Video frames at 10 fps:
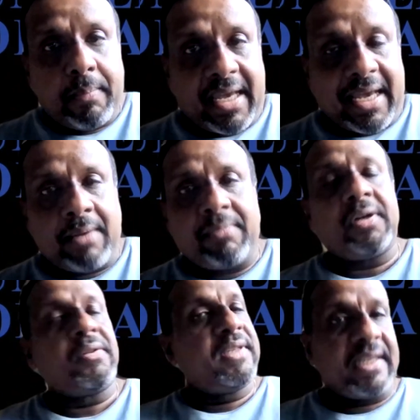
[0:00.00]
be
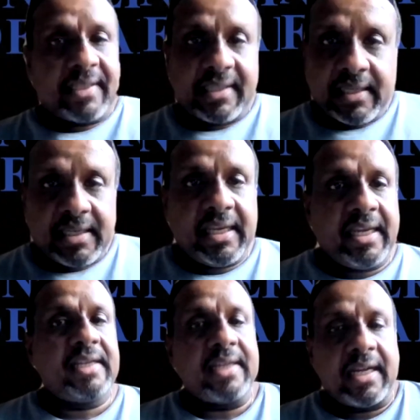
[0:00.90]
able to just
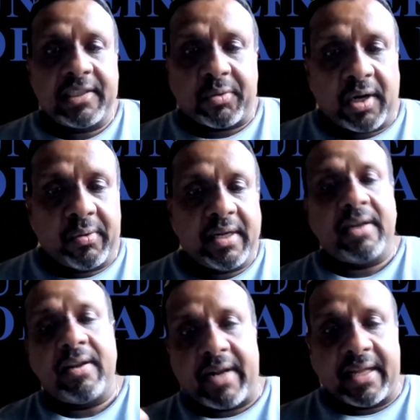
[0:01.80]
eat and swallow it
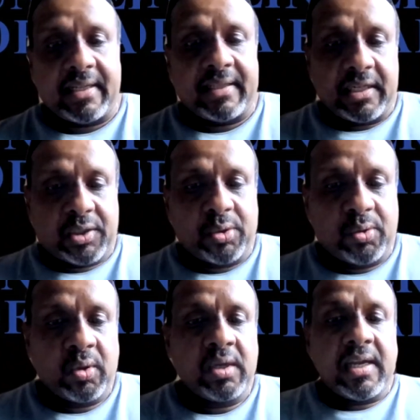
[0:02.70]
rather than
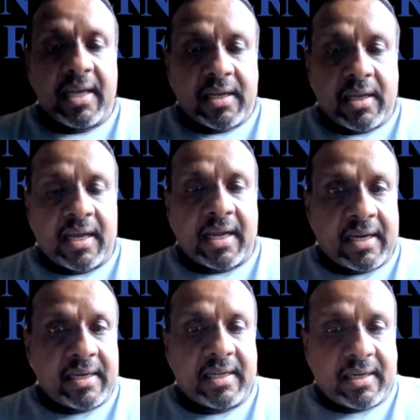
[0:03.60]
chew
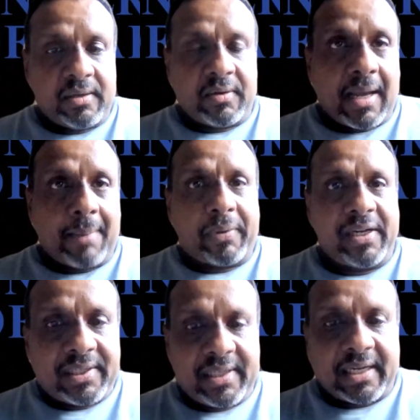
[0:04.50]
and
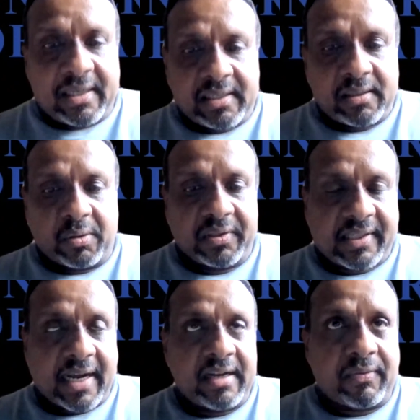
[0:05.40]
appreciate those
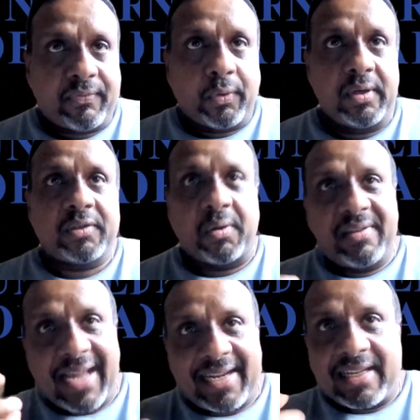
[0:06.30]
kind of food. So
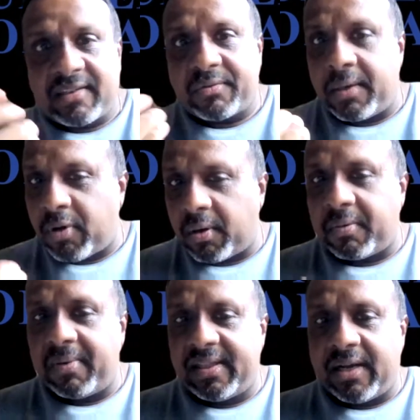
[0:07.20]
that is when
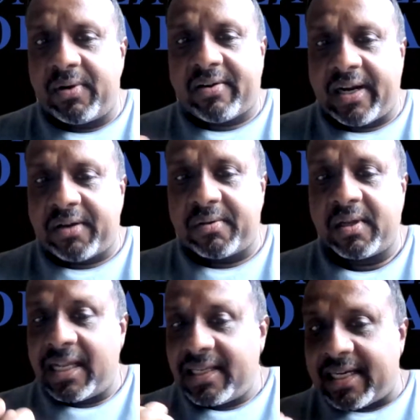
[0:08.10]
probably they will try to
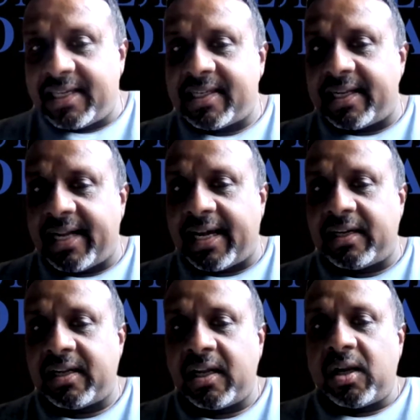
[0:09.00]
change the
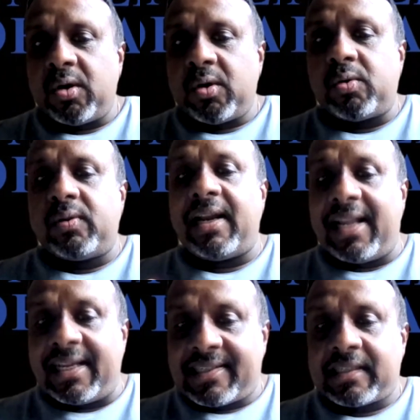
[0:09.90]
diet to the
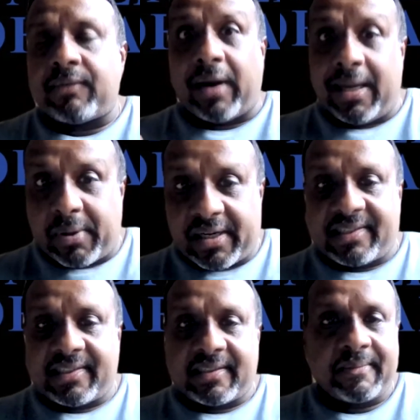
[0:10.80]
less
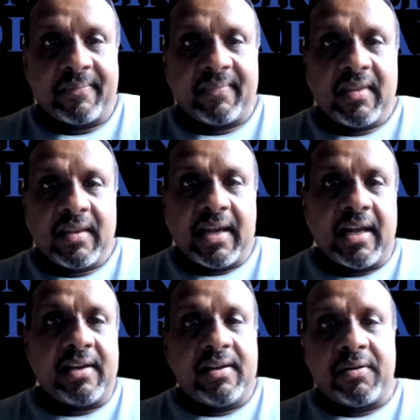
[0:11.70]
fibrous
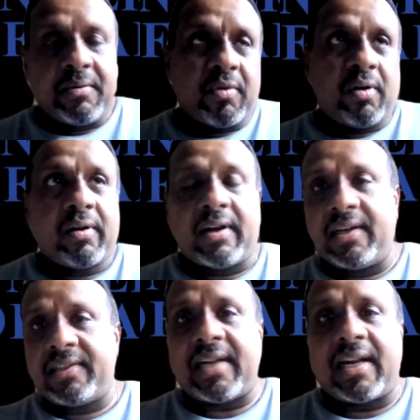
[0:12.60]
and
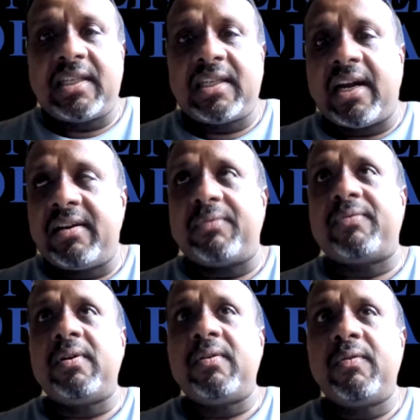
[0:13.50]
more starchy kind of
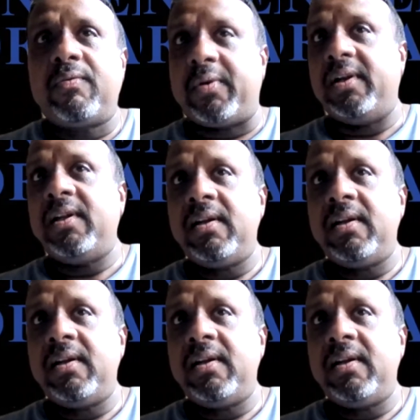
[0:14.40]
food.